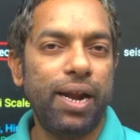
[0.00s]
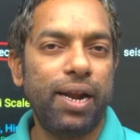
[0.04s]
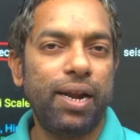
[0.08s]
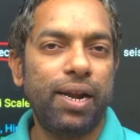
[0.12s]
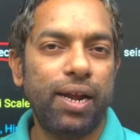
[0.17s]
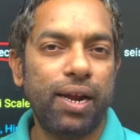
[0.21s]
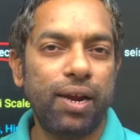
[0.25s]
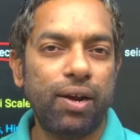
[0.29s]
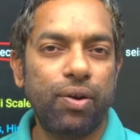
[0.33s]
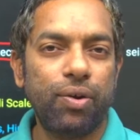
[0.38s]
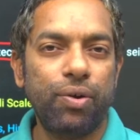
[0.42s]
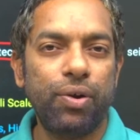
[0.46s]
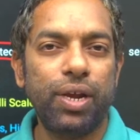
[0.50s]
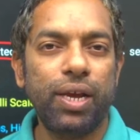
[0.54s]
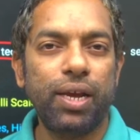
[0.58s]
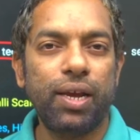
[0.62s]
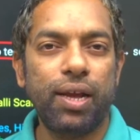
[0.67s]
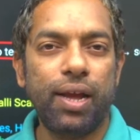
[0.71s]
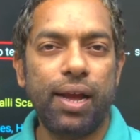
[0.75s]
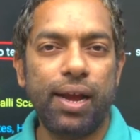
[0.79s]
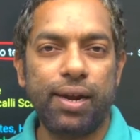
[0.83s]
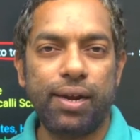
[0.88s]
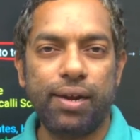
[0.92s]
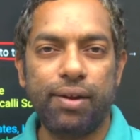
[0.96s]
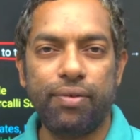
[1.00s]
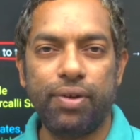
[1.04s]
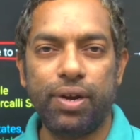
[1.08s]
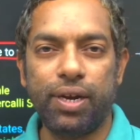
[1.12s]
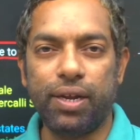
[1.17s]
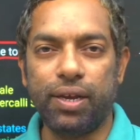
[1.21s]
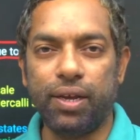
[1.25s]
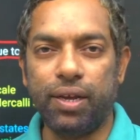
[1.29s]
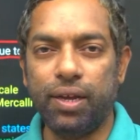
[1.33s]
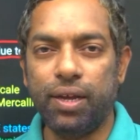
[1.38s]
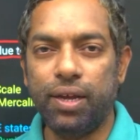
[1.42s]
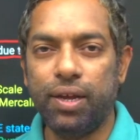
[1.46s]
tectonic
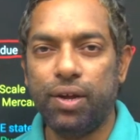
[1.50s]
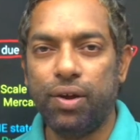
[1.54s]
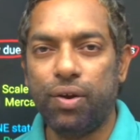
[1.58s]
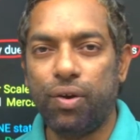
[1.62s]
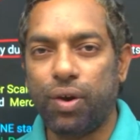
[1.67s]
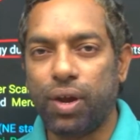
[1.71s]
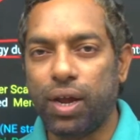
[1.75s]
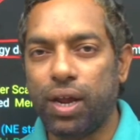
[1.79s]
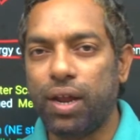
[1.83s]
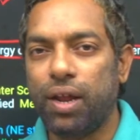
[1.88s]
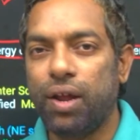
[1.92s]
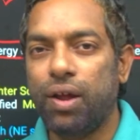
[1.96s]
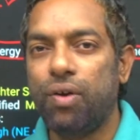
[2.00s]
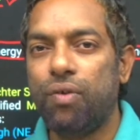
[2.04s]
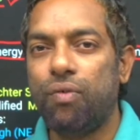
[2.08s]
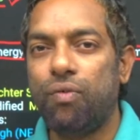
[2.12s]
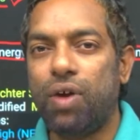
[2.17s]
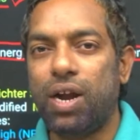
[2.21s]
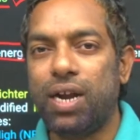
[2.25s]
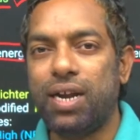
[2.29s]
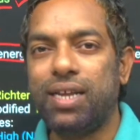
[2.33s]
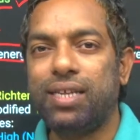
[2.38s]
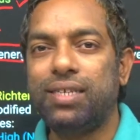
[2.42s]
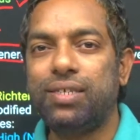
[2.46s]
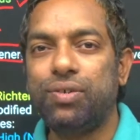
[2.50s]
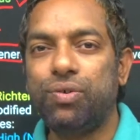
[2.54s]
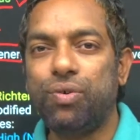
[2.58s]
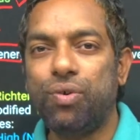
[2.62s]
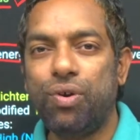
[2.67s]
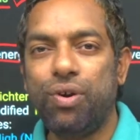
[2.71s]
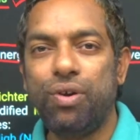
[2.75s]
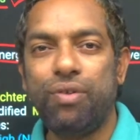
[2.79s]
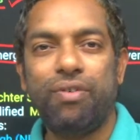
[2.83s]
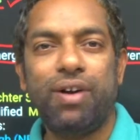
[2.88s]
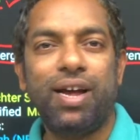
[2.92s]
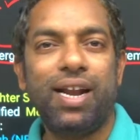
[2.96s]
activity. Okay, what is
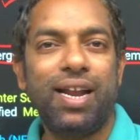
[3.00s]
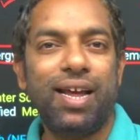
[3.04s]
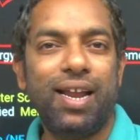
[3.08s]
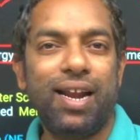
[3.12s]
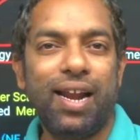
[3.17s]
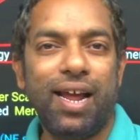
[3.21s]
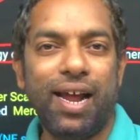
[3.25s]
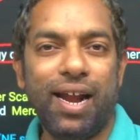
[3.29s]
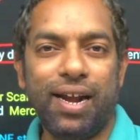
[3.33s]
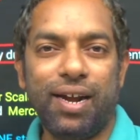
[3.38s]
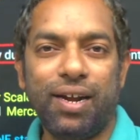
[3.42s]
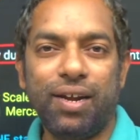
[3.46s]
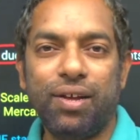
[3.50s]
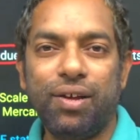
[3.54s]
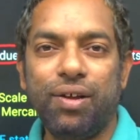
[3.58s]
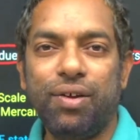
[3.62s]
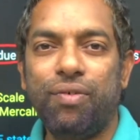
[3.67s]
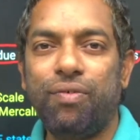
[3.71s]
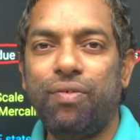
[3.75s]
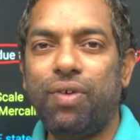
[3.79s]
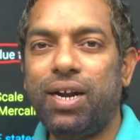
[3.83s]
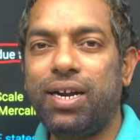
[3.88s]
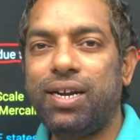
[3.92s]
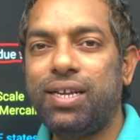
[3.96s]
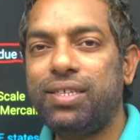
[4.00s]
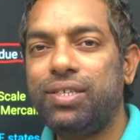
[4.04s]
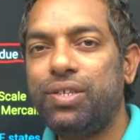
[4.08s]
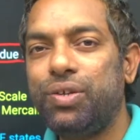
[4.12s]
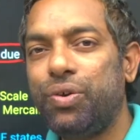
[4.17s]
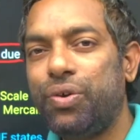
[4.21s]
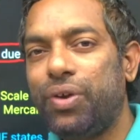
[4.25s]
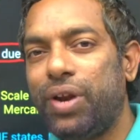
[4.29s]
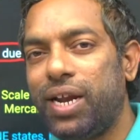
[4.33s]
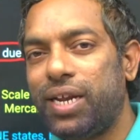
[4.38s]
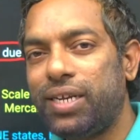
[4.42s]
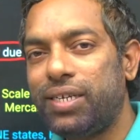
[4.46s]
Gondwana land, what is
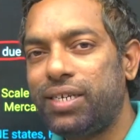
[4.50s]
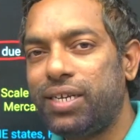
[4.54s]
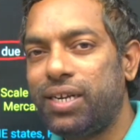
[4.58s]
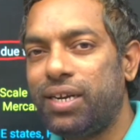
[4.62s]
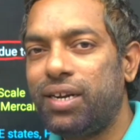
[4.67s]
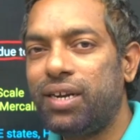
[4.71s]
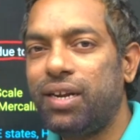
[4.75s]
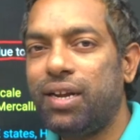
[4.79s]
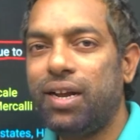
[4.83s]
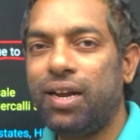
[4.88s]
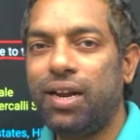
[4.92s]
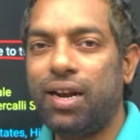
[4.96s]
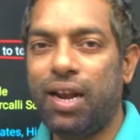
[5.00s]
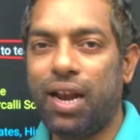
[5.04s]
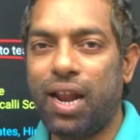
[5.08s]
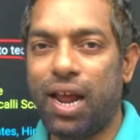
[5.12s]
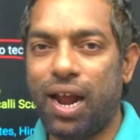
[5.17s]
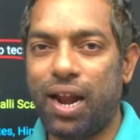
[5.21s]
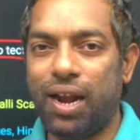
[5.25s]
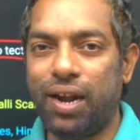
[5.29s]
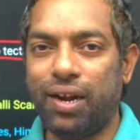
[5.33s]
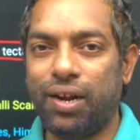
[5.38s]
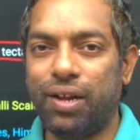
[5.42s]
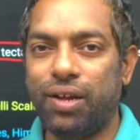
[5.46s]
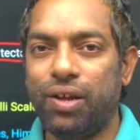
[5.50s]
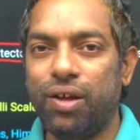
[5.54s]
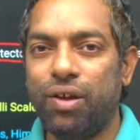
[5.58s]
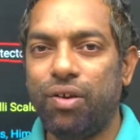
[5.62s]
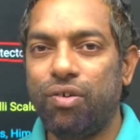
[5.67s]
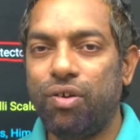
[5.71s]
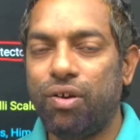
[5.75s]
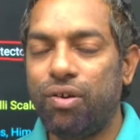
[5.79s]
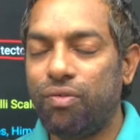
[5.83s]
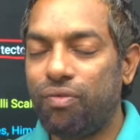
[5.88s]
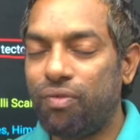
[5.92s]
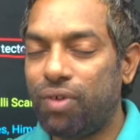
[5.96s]
Eurasian land,
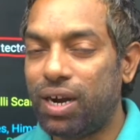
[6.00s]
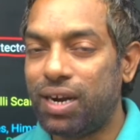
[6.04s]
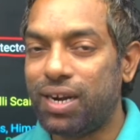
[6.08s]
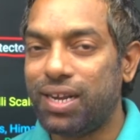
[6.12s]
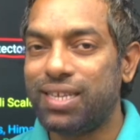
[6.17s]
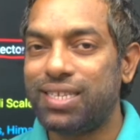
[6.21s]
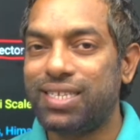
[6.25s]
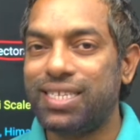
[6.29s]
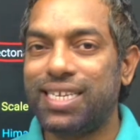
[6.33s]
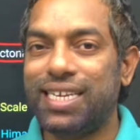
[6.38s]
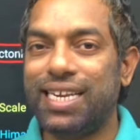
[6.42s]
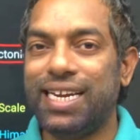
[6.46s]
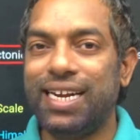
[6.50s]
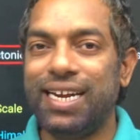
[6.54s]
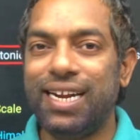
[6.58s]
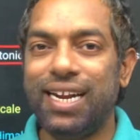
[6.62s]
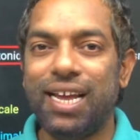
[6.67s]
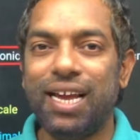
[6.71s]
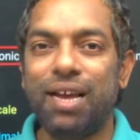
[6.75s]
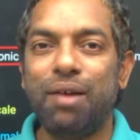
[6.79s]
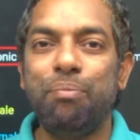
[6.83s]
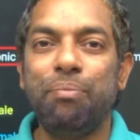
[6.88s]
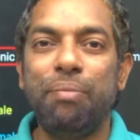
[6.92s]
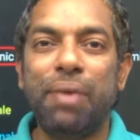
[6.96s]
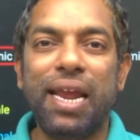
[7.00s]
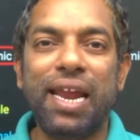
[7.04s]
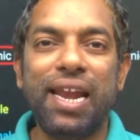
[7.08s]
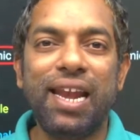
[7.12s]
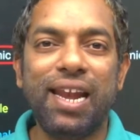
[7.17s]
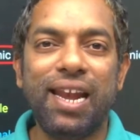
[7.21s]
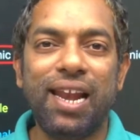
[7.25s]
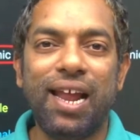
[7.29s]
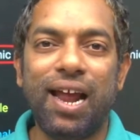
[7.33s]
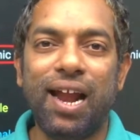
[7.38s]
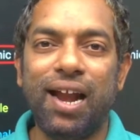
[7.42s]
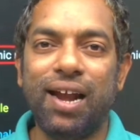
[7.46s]
what is India
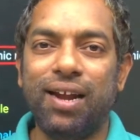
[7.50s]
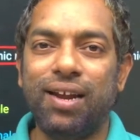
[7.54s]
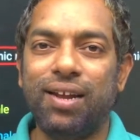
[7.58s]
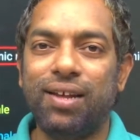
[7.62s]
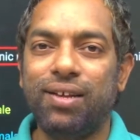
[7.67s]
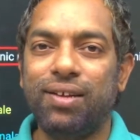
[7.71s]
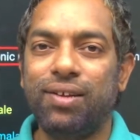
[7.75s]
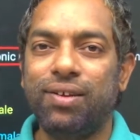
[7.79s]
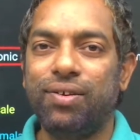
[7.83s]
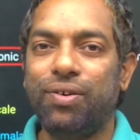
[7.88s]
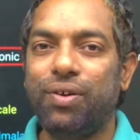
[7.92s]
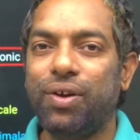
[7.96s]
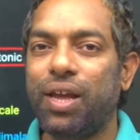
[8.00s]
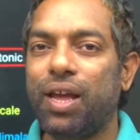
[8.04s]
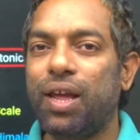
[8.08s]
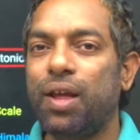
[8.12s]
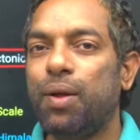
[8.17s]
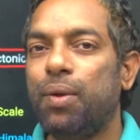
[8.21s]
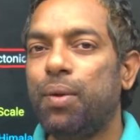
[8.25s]
mainland. Okay,